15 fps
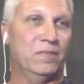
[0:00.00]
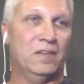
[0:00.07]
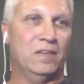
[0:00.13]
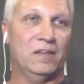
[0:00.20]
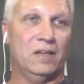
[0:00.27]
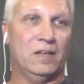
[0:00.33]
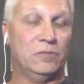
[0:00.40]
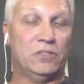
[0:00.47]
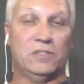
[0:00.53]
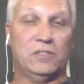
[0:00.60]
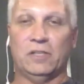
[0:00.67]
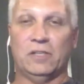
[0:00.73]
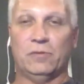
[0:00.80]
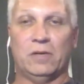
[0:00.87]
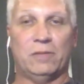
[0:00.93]
I'm just
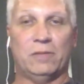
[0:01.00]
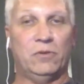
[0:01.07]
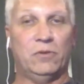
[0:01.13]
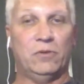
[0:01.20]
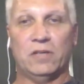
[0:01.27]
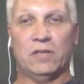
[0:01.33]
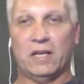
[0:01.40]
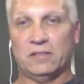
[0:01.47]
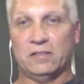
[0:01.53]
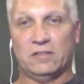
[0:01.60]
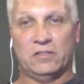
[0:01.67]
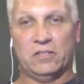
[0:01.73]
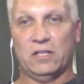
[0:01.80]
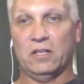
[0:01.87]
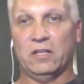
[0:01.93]
digging what I'm doing and I
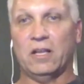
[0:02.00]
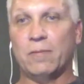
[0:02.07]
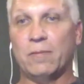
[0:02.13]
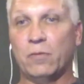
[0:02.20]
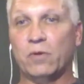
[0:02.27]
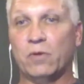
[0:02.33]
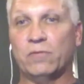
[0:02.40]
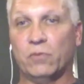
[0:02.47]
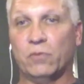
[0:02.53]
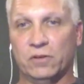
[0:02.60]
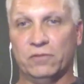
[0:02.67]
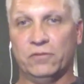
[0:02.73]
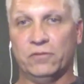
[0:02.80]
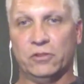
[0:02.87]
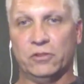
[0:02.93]
see a lot more for it in the
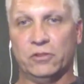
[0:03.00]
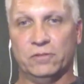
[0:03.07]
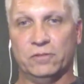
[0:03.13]
future.